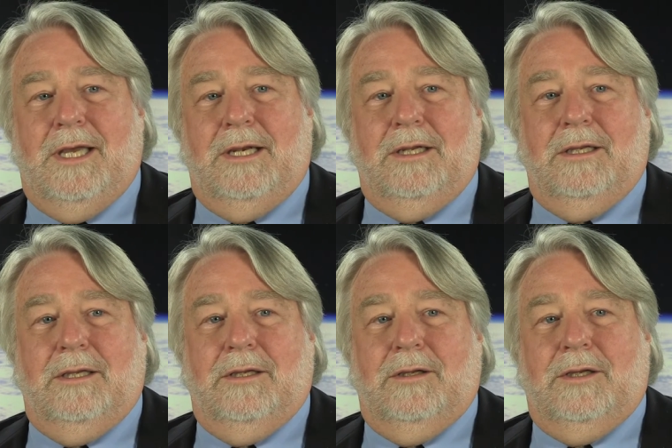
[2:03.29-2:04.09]
and
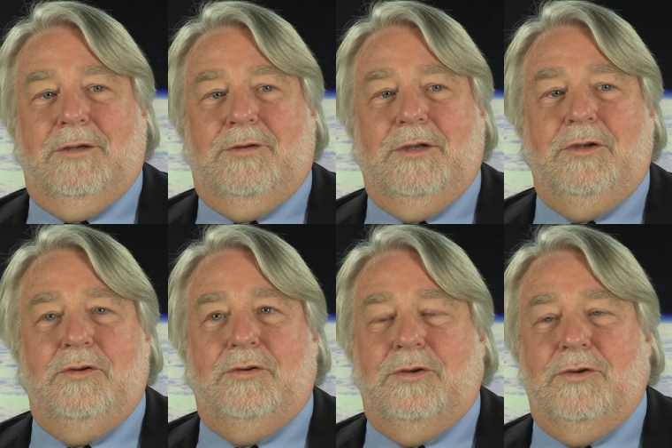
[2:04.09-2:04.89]

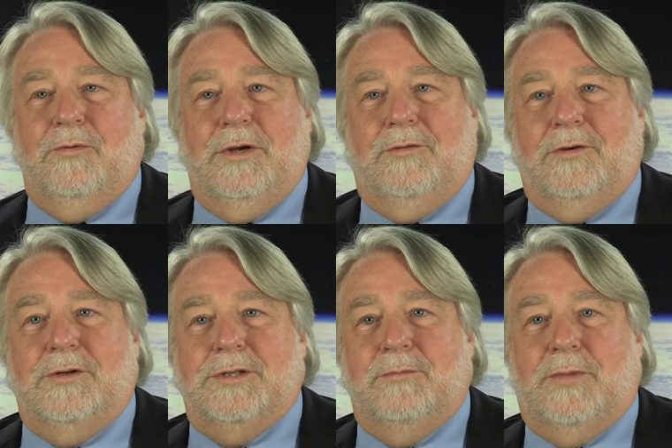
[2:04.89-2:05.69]
continued to do
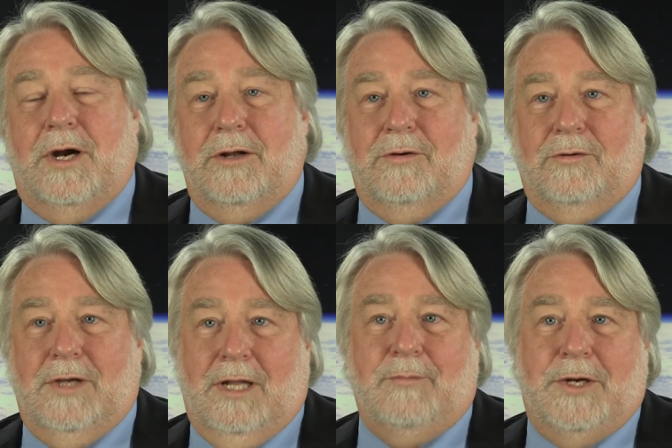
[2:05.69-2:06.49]
research in
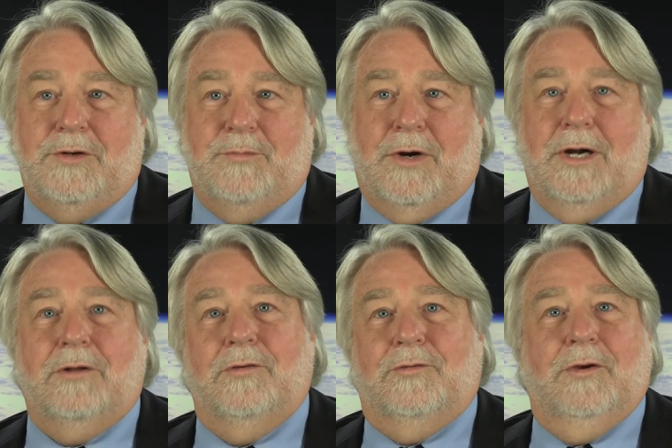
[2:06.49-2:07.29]
particle, elementary
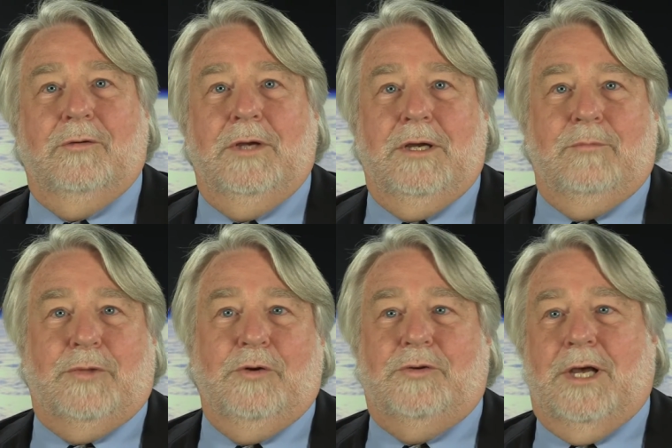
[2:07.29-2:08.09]
particles, so
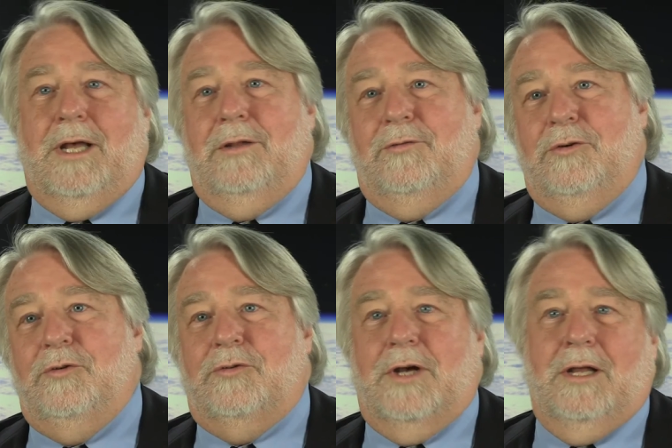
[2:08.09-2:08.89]
protons,
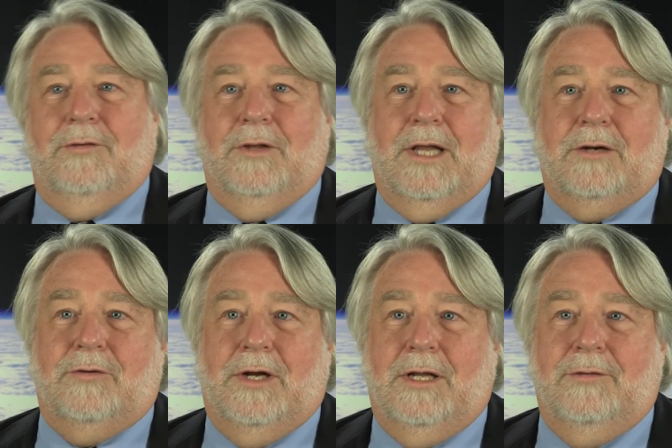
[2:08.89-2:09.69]
neutrons,
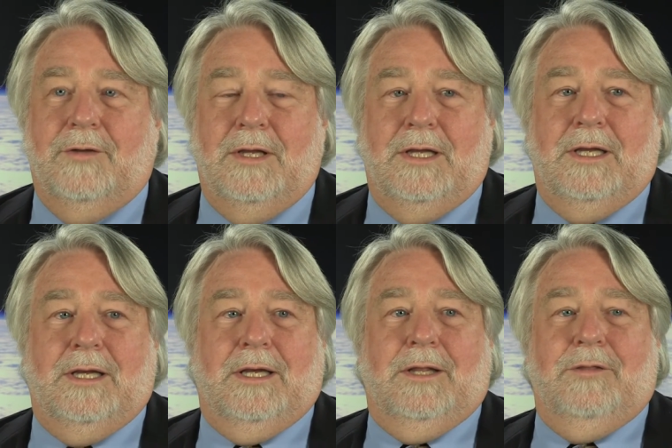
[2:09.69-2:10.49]
electrons.
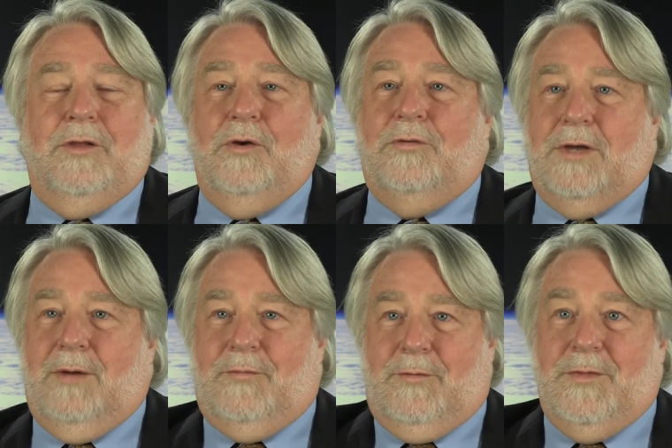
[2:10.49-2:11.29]
Those
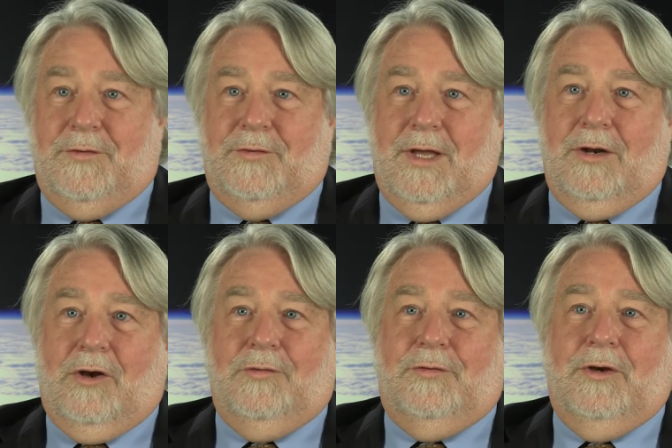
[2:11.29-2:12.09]
come from the sun
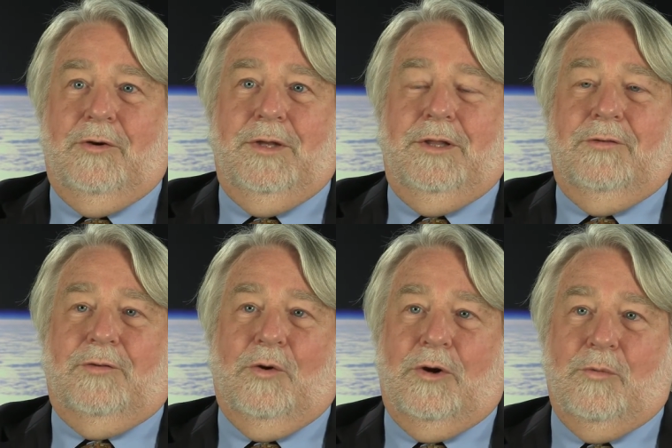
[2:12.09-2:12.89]
also in the
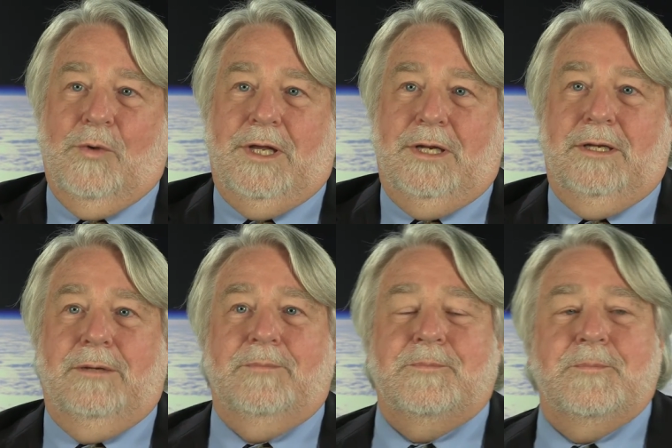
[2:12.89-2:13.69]
solar wind.
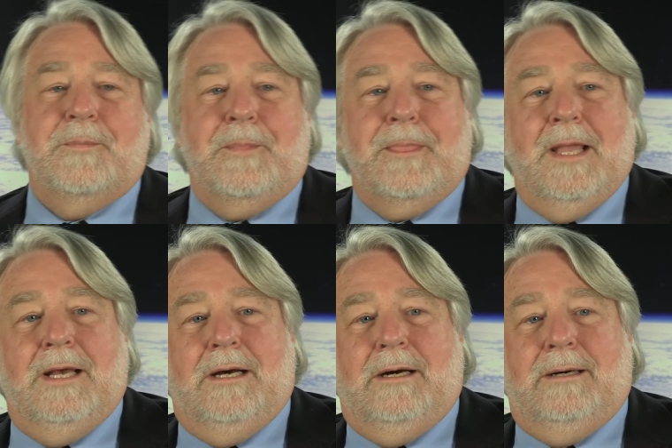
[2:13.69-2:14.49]

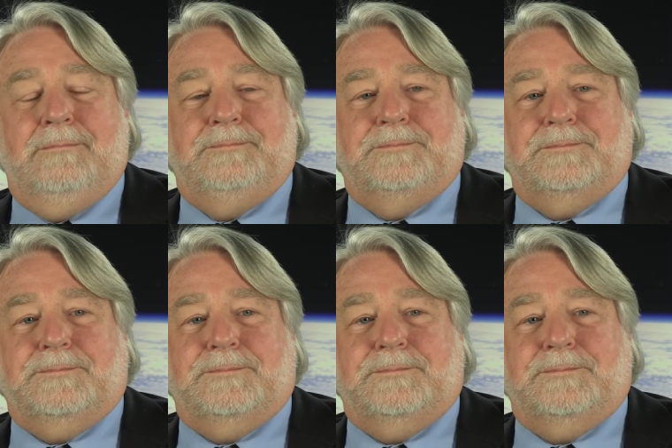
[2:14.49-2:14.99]
Um,